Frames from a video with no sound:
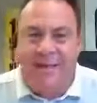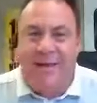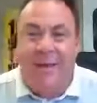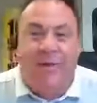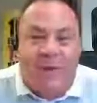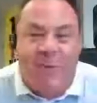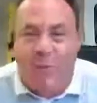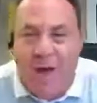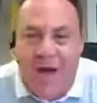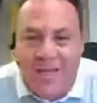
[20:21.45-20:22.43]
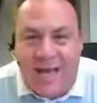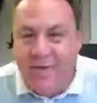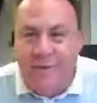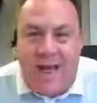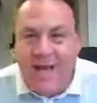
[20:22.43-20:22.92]
I mean, if it was,
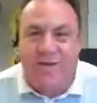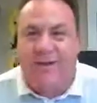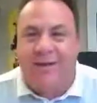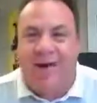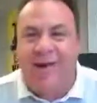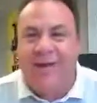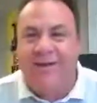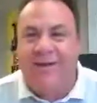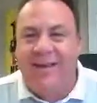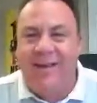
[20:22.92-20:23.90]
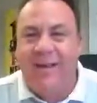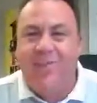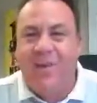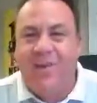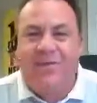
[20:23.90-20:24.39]
I'd change it, right? I mean,
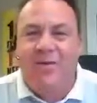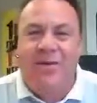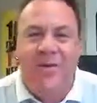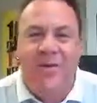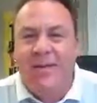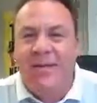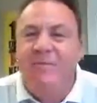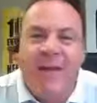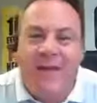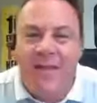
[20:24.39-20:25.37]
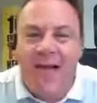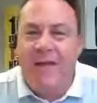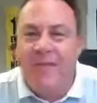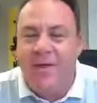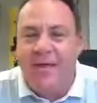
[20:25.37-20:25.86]
so living a
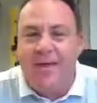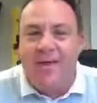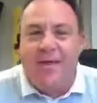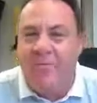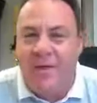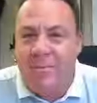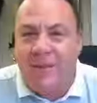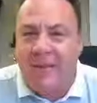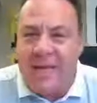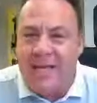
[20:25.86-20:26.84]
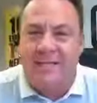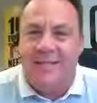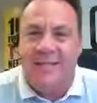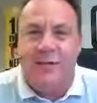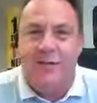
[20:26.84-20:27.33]
life that leaving
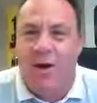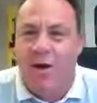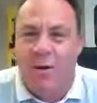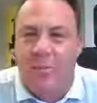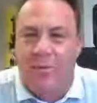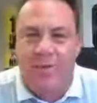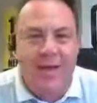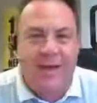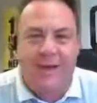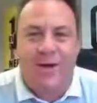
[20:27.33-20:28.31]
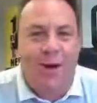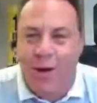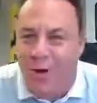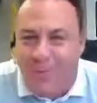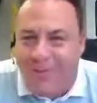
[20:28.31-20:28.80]
Belize is such a horrible thing is a
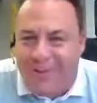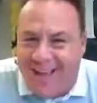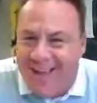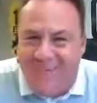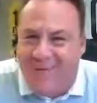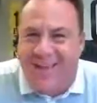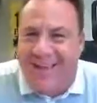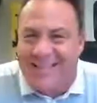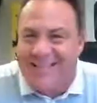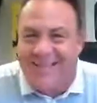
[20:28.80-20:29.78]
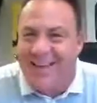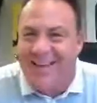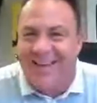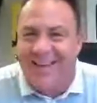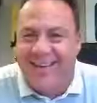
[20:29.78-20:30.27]
horrible life, if you ask
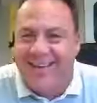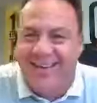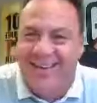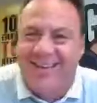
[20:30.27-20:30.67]
me, man.